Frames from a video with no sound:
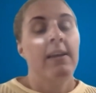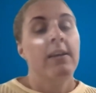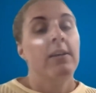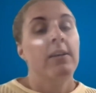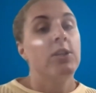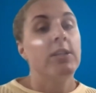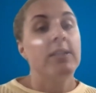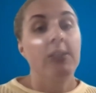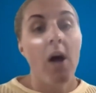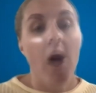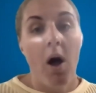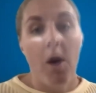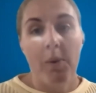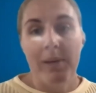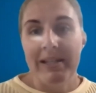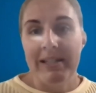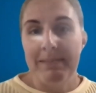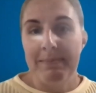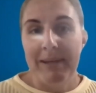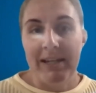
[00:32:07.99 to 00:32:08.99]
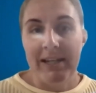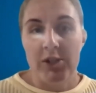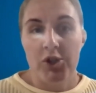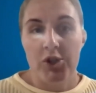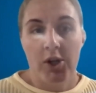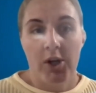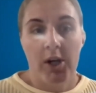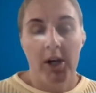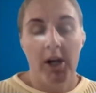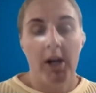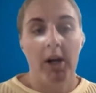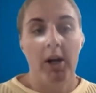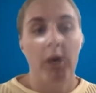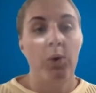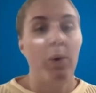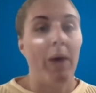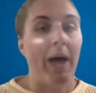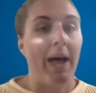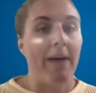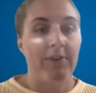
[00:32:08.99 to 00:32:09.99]
just always make sure
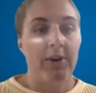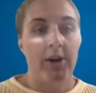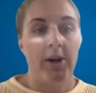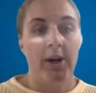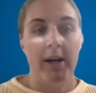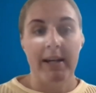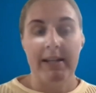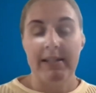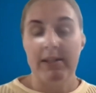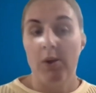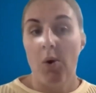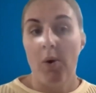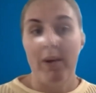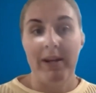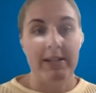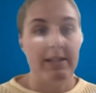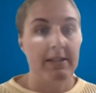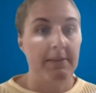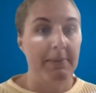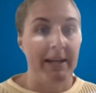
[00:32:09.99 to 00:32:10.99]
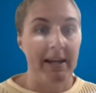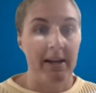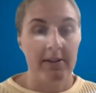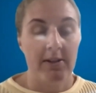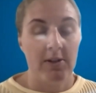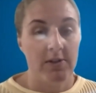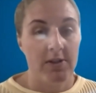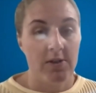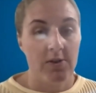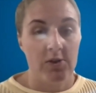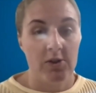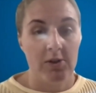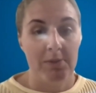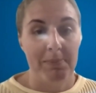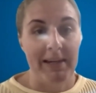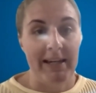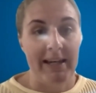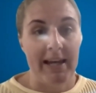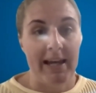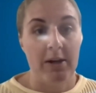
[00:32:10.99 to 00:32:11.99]
whoever is going to be on your social
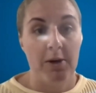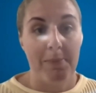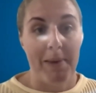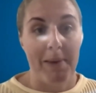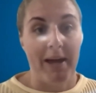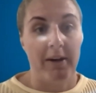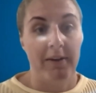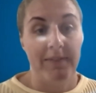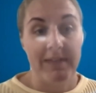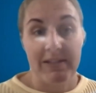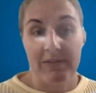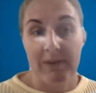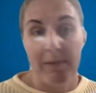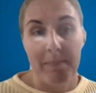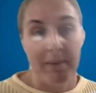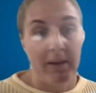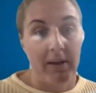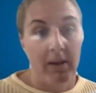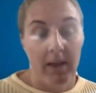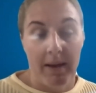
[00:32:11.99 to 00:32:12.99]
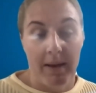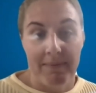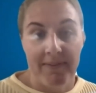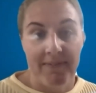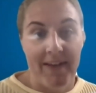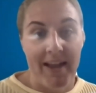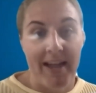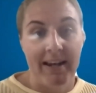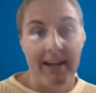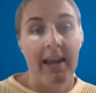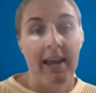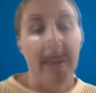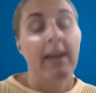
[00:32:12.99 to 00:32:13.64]
media, no matter if it's from a club event,